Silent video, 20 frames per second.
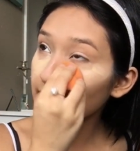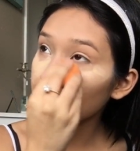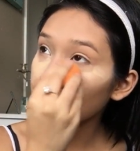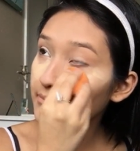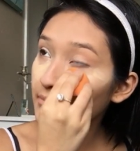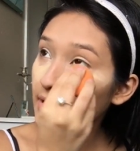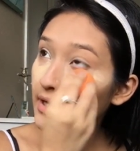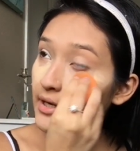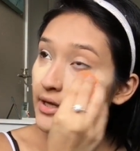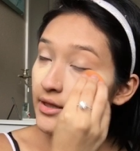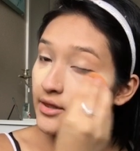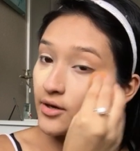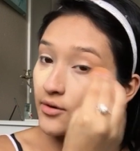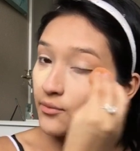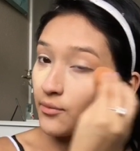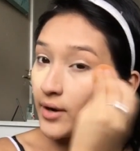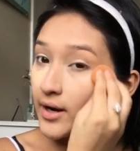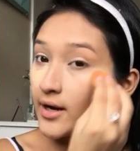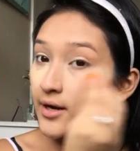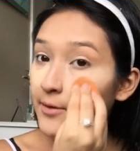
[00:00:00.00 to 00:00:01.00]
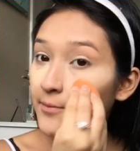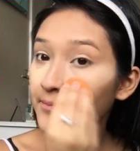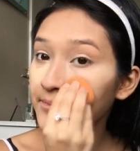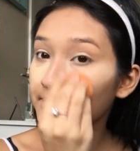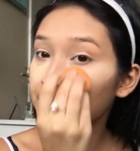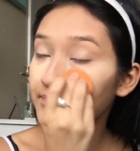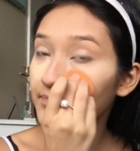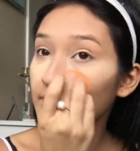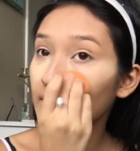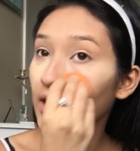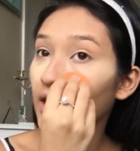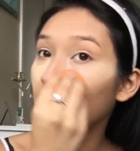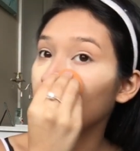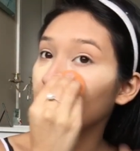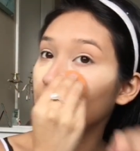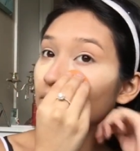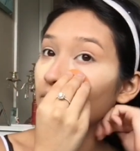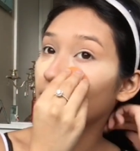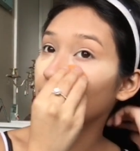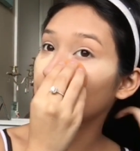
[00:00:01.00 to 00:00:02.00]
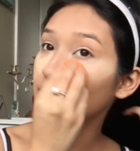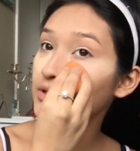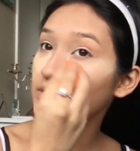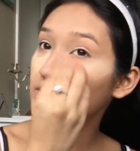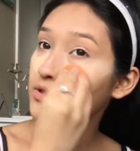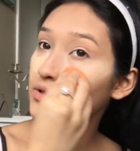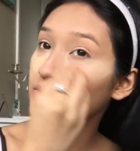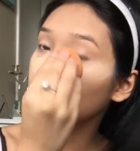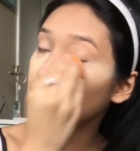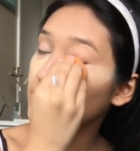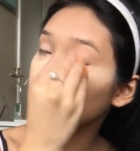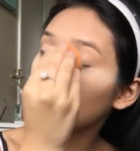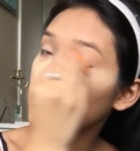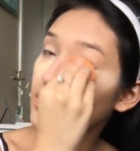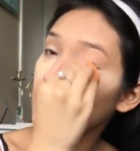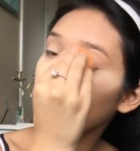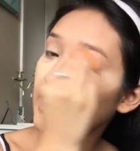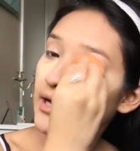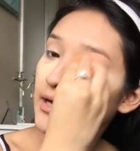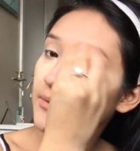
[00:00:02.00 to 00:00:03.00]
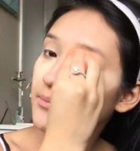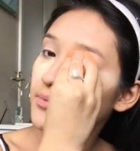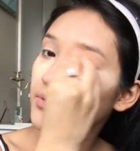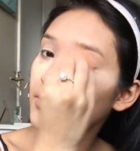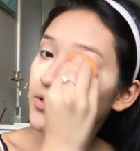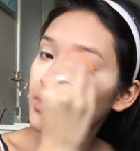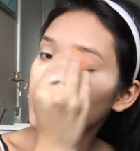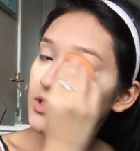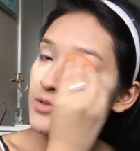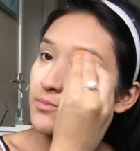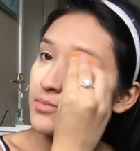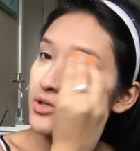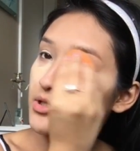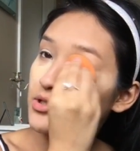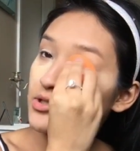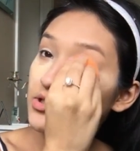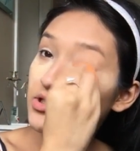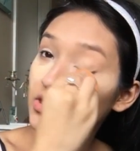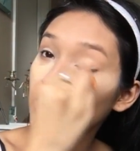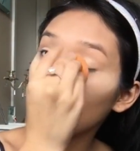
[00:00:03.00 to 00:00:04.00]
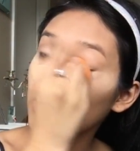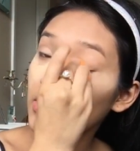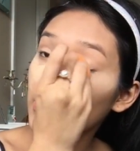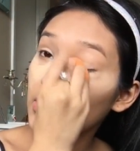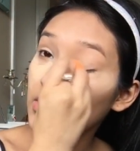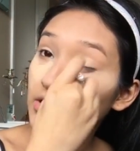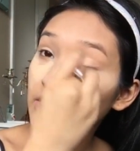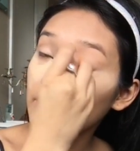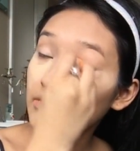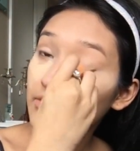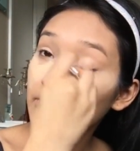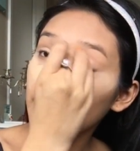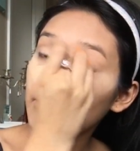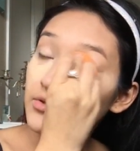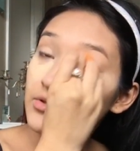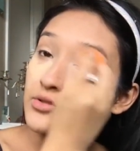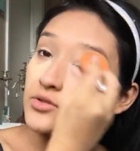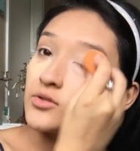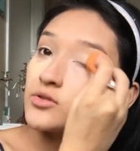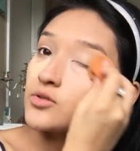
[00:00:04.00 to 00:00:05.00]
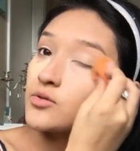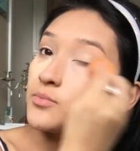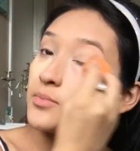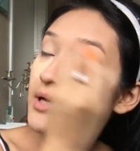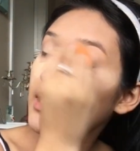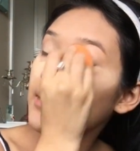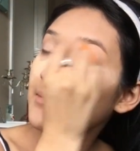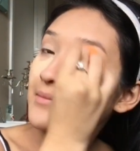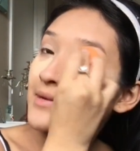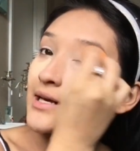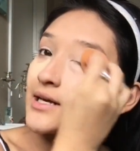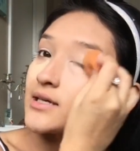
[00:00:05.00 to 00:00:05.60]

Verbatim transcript: but either way, I will always use a beauty sponge to blend my